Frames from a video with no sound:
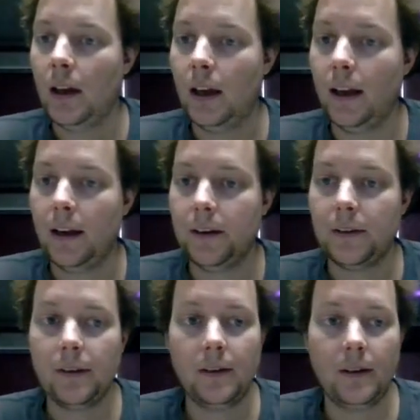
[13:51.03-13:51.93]
And
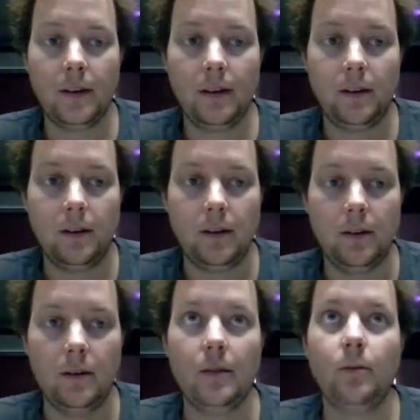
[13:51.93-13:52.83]

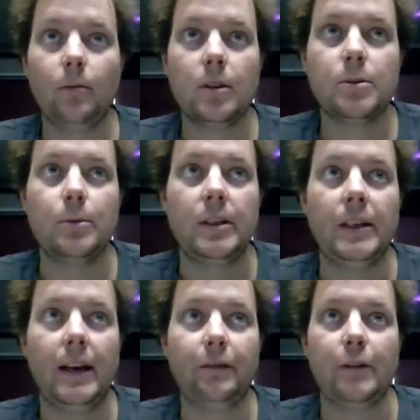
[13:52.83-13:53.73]
once we
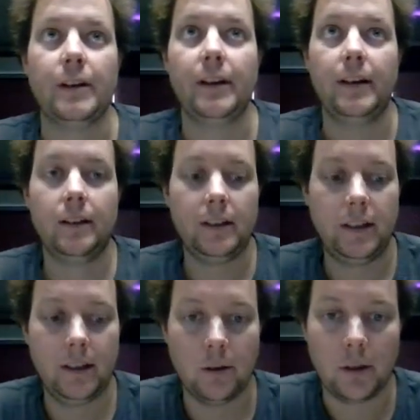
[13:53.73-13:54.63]
have written out
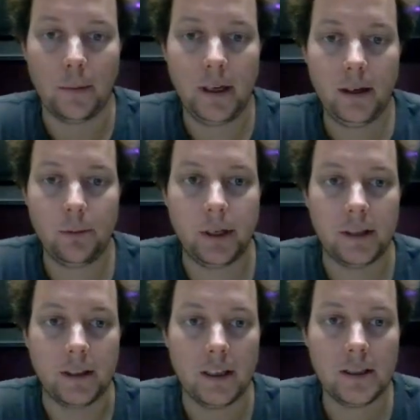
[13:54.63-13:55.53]
our command, we
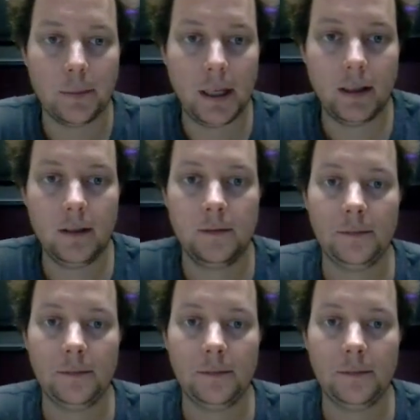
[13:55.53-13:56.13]
hit the enter button.